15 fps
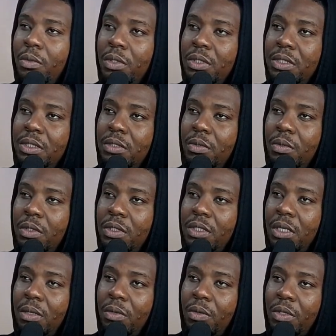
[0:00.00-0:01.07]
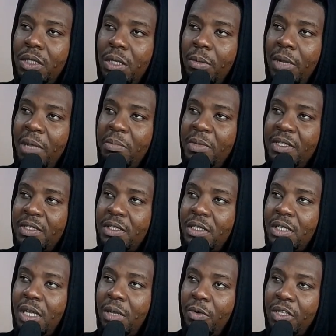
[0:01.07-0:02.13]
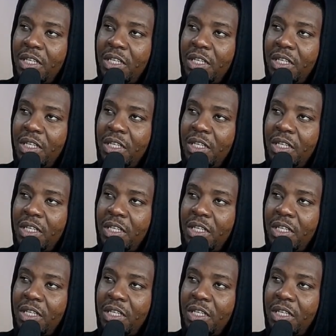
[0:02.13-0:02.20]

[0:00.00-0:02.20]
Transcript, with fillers: What what uh, what am I missing here?